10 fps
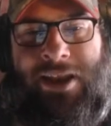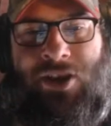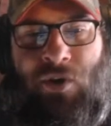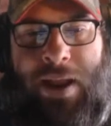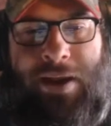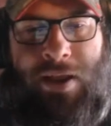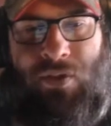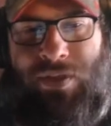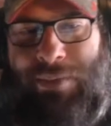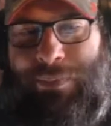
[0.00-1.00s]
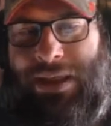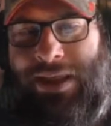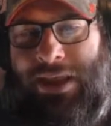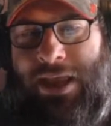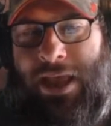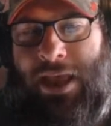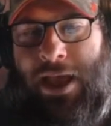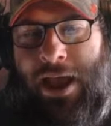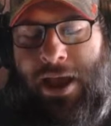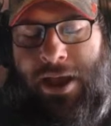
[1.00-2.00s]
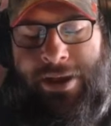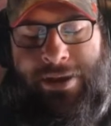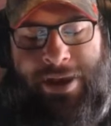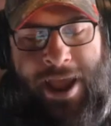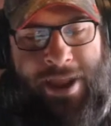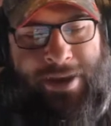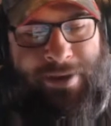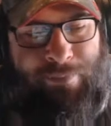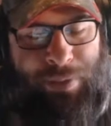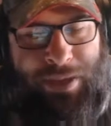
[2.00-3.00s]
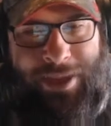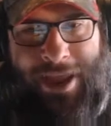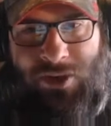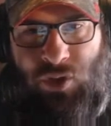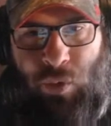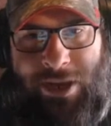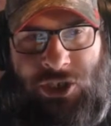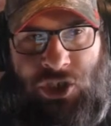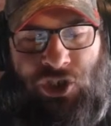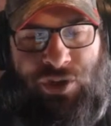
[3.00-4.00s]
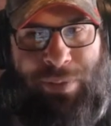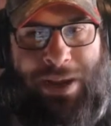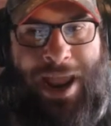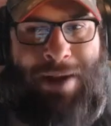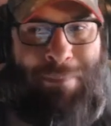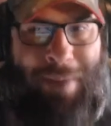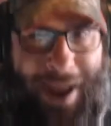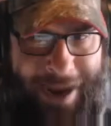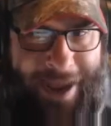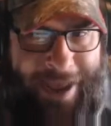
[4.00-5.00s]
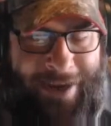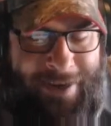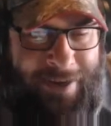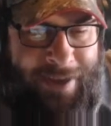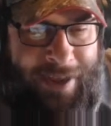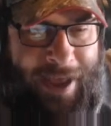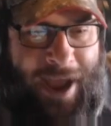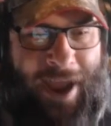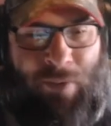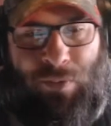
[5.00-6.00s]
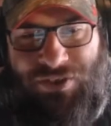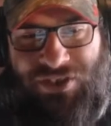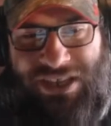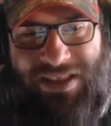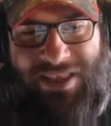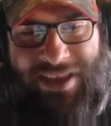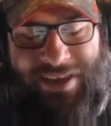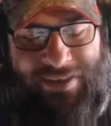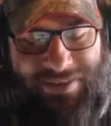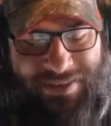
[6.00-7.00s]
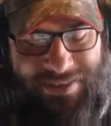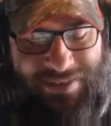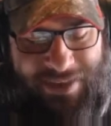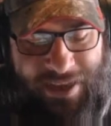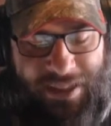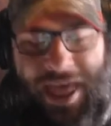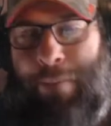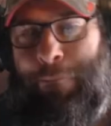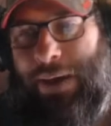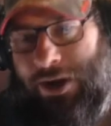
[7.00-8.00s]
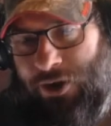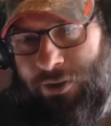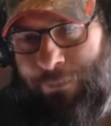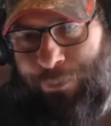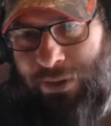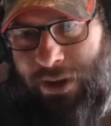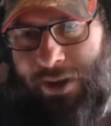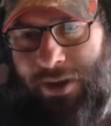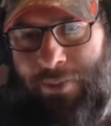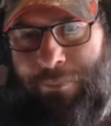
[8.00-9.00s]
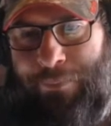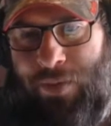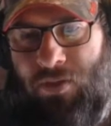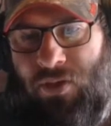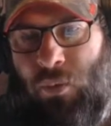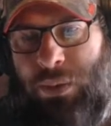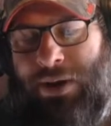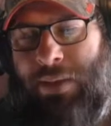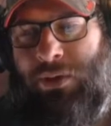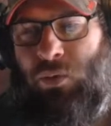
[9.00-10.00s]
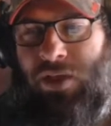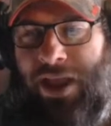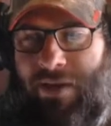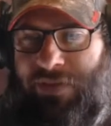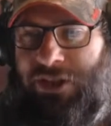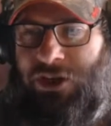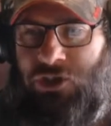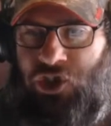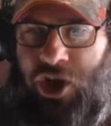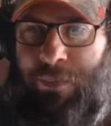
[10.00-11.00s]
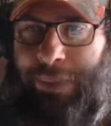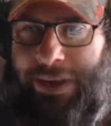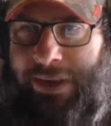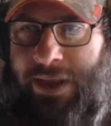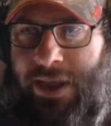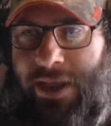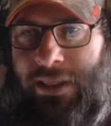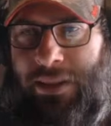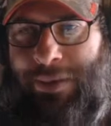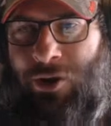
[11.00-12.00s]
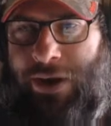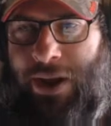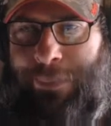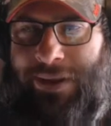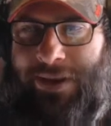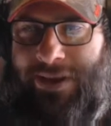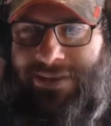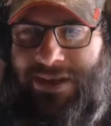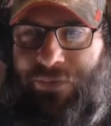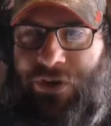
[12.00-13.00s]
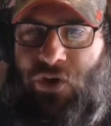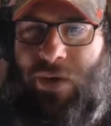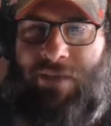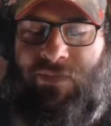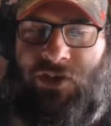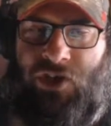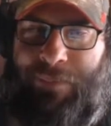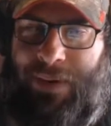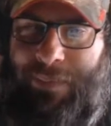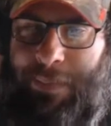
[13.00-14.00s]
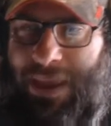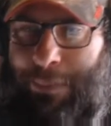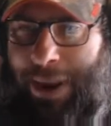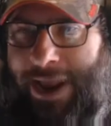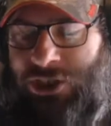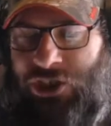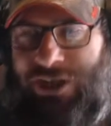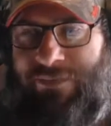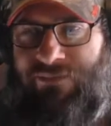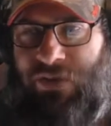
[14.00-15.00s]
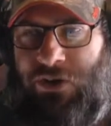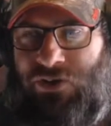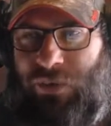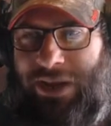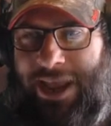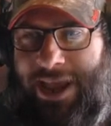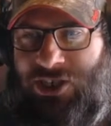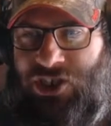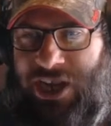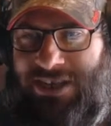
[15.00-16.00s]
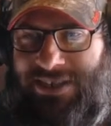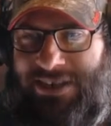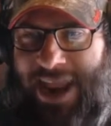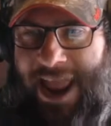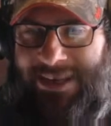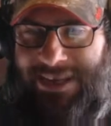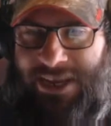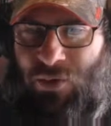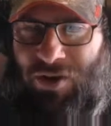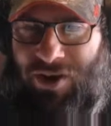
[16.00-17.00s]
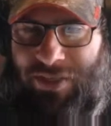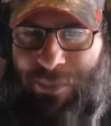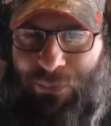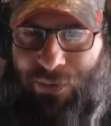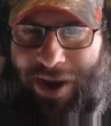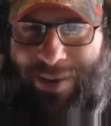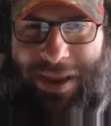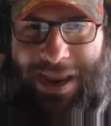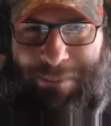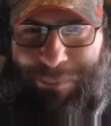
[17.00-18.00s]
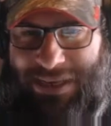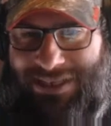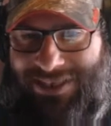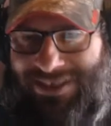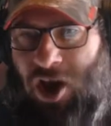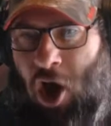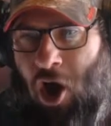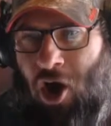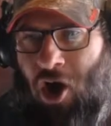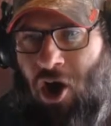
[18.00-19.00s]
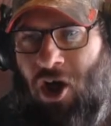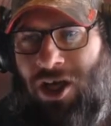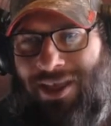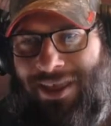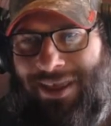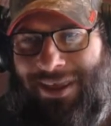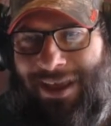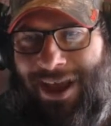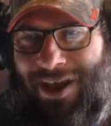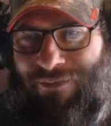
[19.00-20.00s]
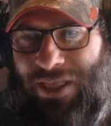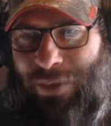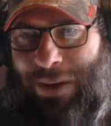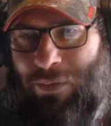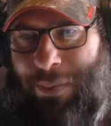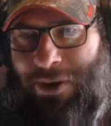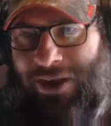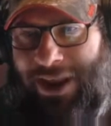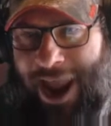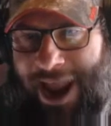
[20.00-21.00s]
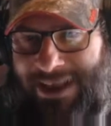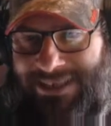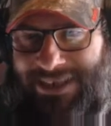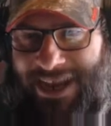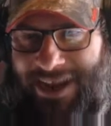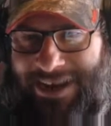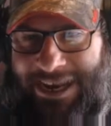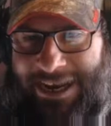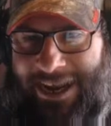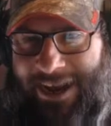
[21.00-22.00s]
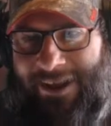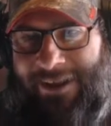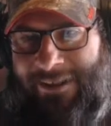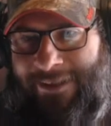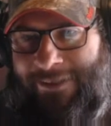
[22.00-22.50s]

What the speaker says: on your end other than me not being on Twitch, but on my end I will see things a lot better, although we probably will have the little jumping. Let me hurry up and see if we do have the jumping. Maybe they patched it. First, we had Jason Antigua, the primate beats all. Followed by Robert Castaneda,